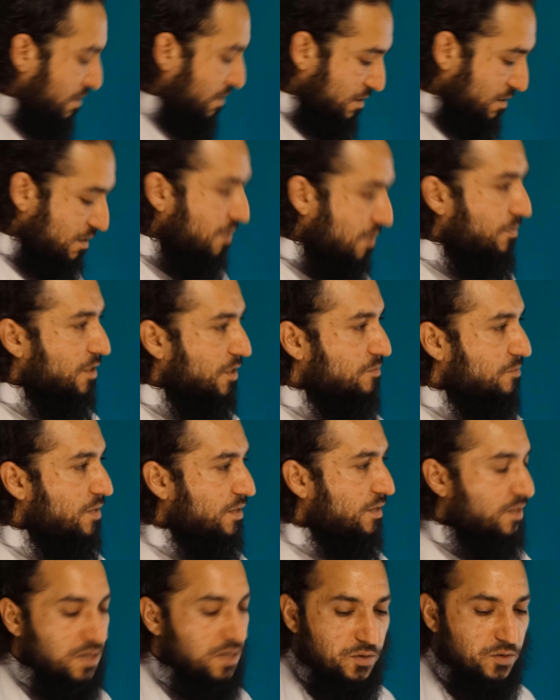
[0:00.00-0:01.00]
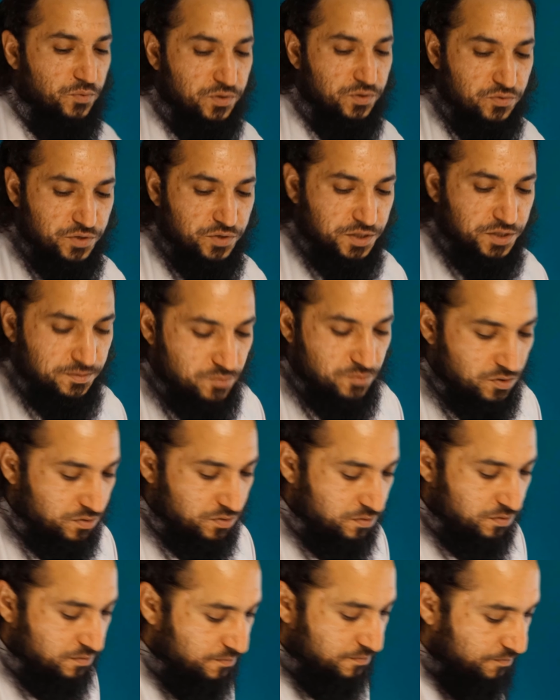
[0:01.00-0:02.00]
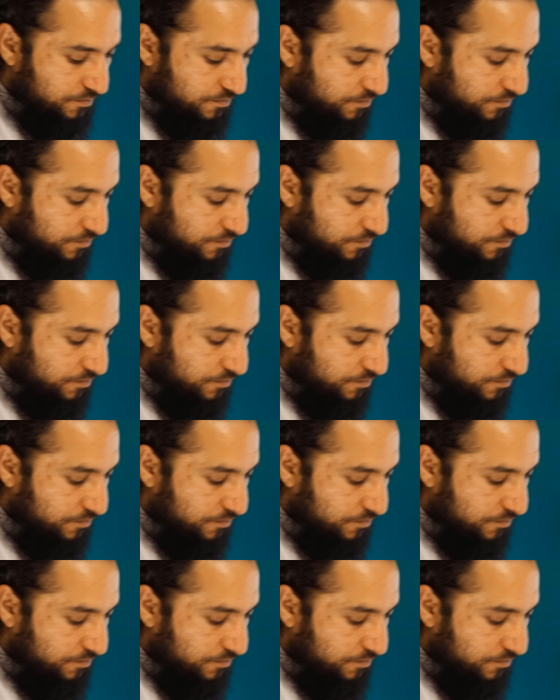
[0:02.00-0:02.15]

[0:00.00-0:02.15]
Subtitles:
And let me explain that with 3D model.